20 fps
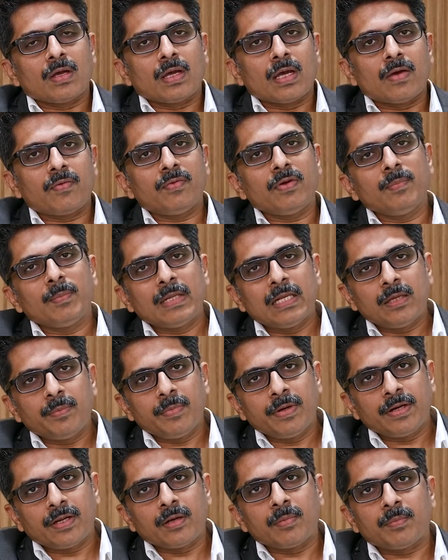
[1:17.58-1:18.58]
Every
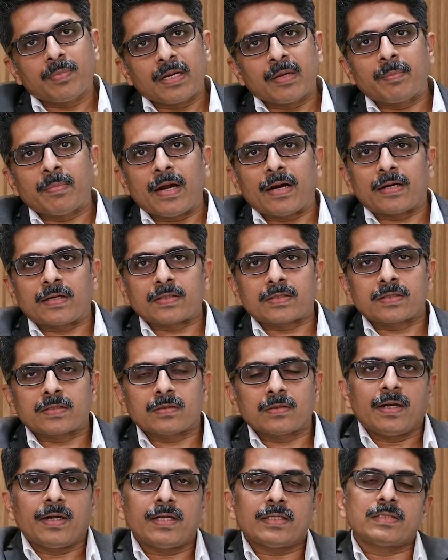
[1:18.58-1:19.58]
millimeter in brain matters.
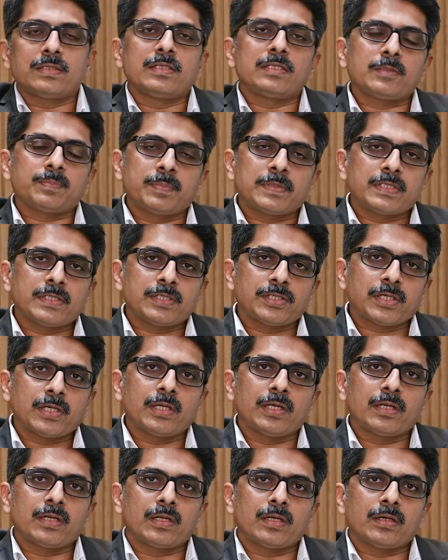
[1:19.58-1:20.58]
It is this
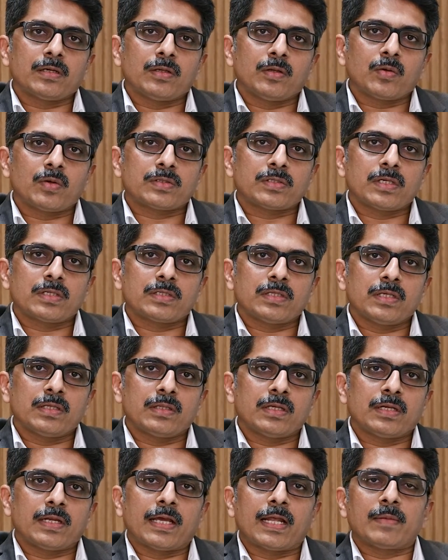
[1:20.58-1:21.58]
precision in neurosurgery
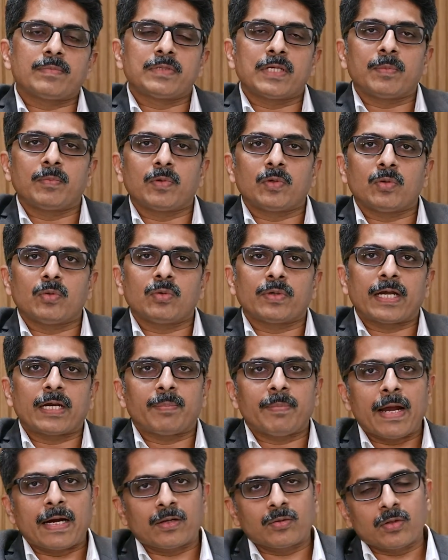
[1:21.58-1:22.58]
that helps them to
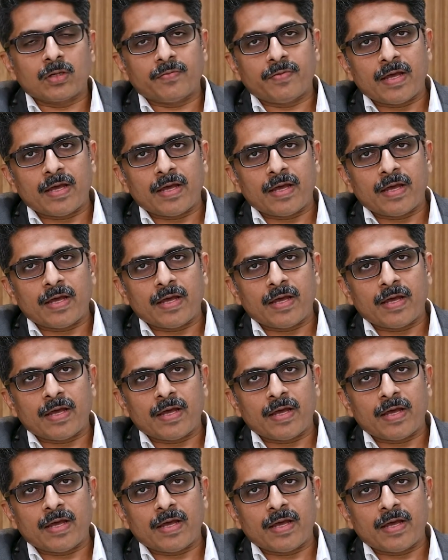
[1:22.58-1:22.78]
get back to their